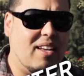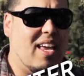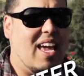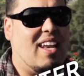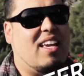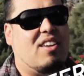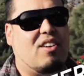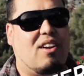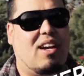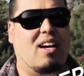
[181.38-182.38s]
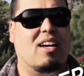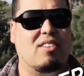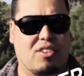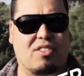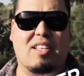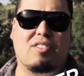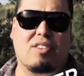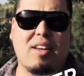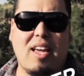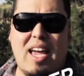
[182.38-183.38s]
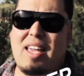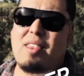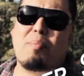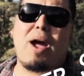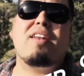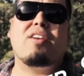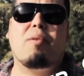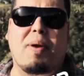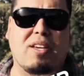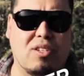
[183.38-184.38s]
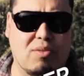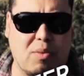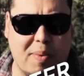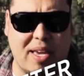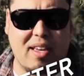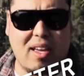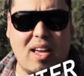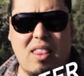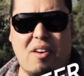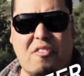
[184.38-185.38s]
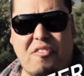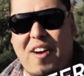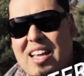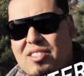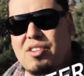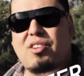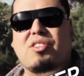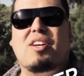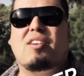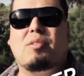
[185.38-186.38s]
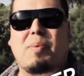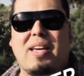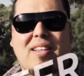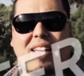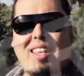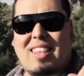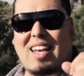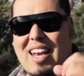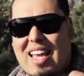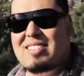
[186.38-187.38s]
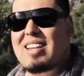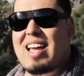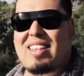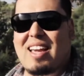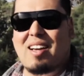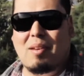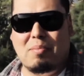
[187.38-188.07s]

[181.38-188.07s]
in and hit your sensor, and the brighter your pictures will be. The faster your shutter speed, the less light that